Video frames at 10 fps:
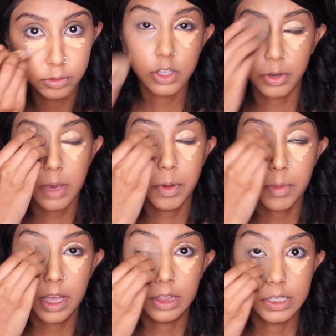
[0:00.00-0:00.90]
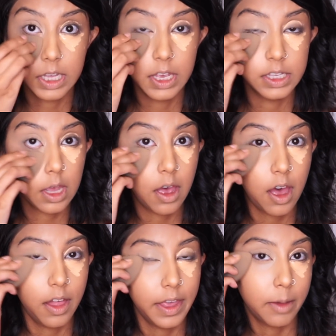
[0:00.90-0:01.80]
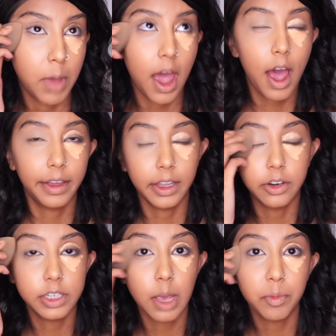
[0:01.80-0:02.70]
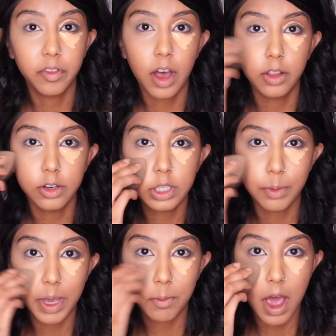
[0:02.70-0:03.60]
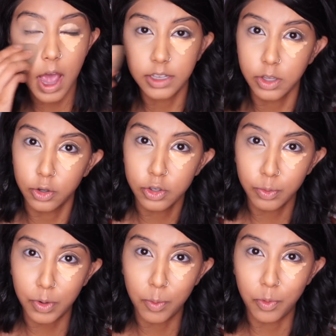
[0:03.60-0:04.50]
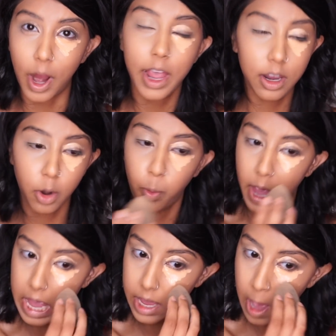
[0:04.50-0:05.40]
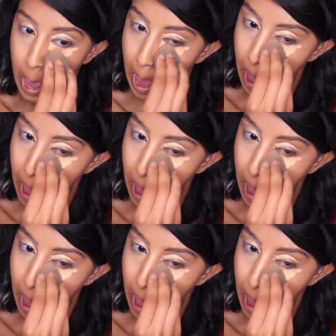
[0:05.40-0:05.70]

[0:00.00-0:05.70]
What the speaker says: So keep in mind, this is like my highlighter type of color to make my eyes look super bright and awake.